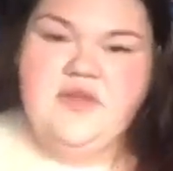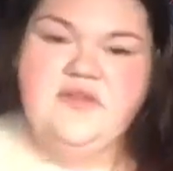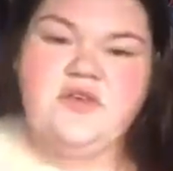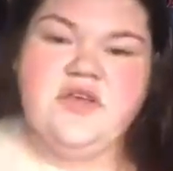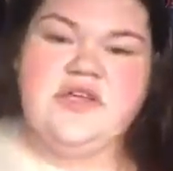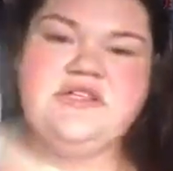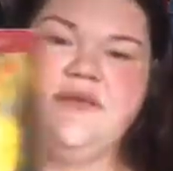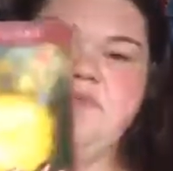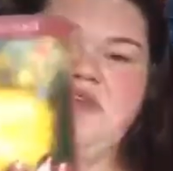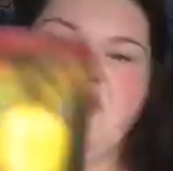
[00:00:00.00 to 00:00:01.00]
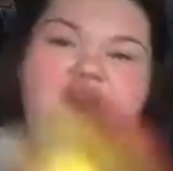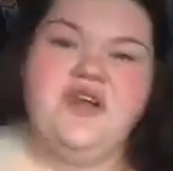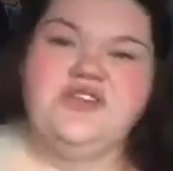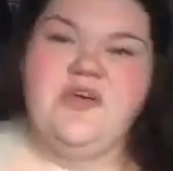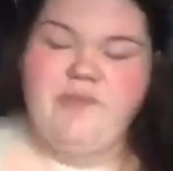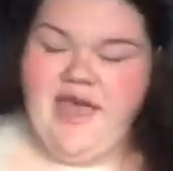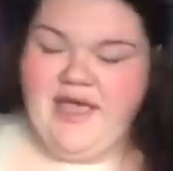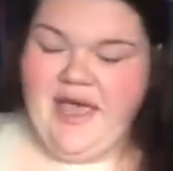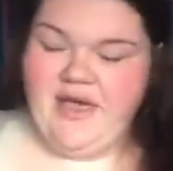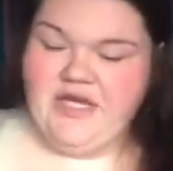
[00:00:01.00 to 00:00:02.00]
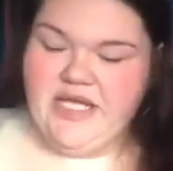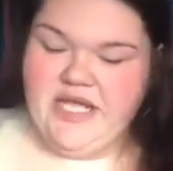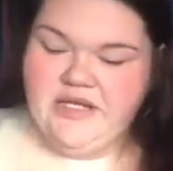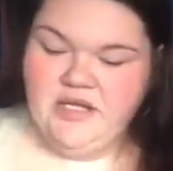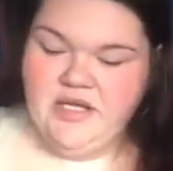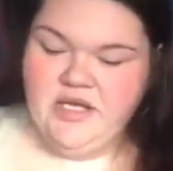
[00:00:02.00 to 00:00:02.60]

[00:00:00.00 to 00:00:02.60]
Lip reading: Contentment card jumped back out again.